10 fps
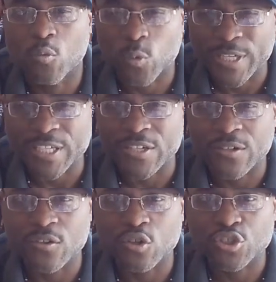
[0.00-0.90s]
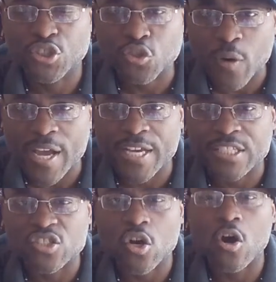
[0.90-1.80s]
weird or
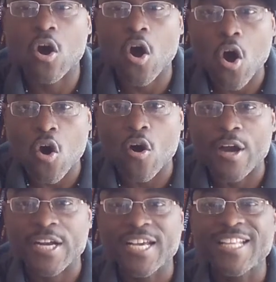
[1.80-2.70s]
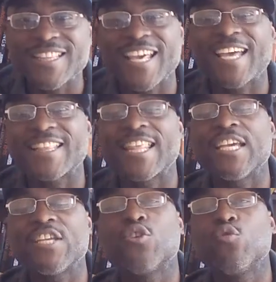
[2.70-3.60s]
strange or odd that
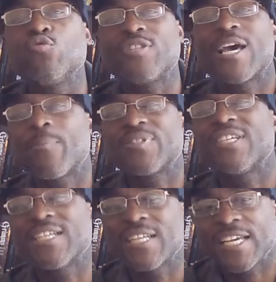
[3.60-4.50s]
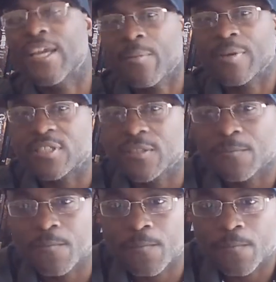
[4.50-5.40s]
they use that particular image.
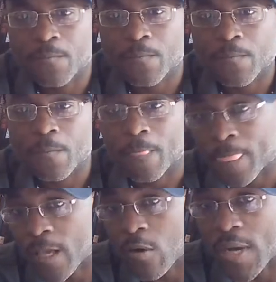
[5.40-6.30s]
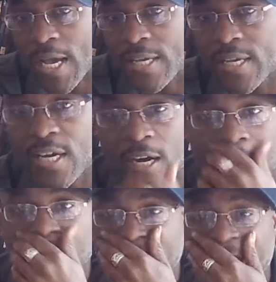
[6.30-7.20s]
Okay,
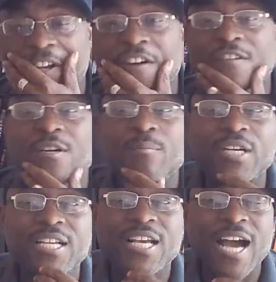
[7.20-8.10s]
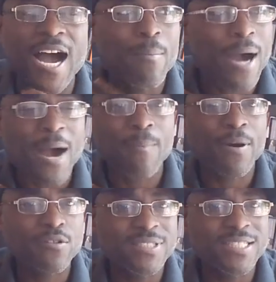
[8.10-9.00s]
fair enough. But I
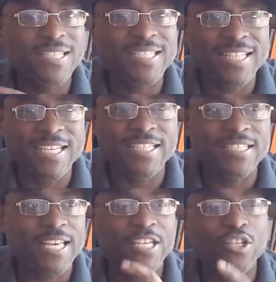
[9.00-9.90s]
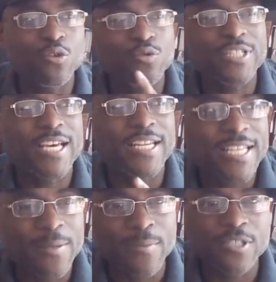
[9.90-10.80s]
personally think they use that
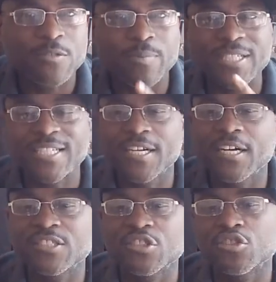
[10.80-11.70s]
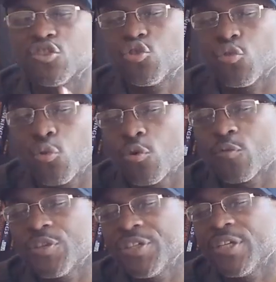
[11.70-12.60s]
image because the
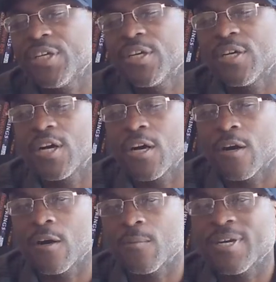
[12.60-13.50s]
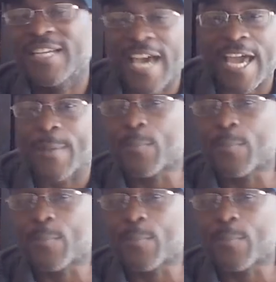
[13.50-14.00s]
story came